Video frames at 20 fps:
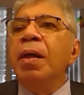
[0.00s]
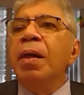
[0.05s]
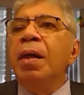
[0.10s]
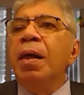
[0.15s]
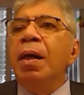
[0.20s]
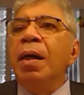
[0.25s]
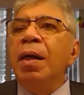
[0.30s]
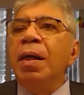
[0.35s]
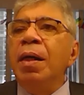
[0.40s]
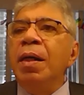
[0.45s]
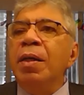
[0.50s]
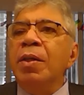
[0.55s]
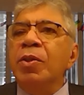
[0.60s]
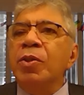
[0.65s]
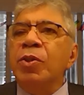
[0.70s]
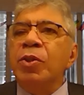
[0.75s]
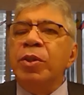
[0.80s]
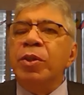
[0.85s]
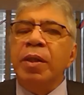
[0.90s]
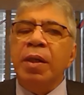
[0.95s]

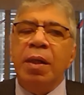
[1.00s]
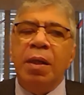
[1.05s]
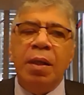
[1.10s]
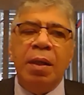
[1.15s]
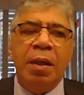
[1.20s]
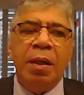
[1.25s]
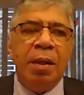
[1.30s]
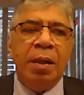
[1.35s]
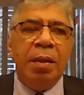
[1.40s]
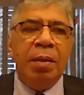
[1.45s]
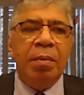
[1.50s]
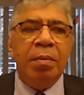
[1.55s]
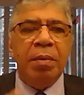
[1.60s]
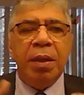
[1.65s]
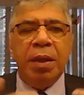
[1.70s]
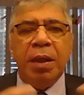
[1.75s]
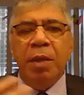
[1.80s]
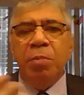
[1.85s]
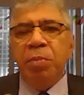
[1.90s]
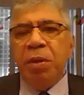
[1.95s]

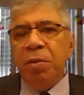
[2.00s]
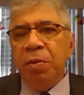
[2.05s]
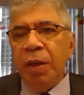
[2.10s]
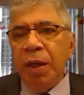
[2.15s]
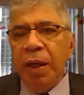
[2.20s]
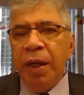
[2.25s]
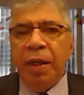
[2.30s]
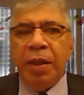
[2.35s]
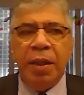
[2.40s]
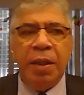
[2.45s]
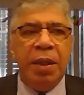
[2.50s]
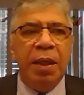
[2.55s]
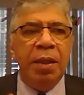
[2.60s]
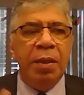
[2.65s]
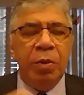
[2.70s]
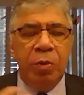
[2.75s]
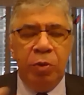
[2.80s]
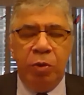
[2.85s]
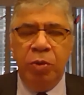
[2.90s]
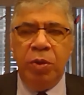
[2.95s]
can be
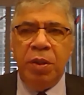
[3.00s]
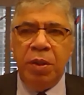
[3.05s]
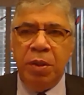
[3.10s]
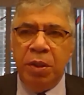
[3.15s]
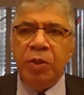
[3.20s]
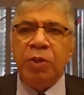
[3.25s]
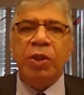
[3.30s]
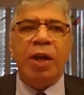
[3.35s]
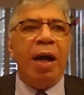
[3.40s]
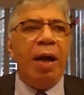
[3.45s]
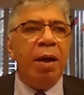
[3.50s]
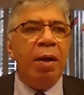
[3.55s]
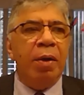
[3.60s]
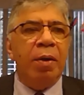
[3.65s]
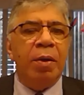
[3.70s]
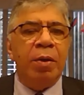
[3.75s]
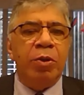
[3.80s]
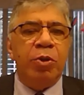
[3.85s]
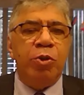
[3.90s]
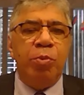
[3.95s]
related to the
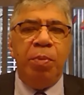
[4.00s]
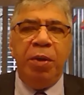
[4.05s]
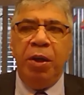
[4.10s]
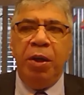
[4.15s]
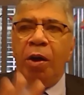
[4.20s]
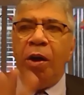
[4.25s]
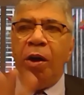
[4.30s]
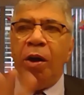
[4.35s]
desire to be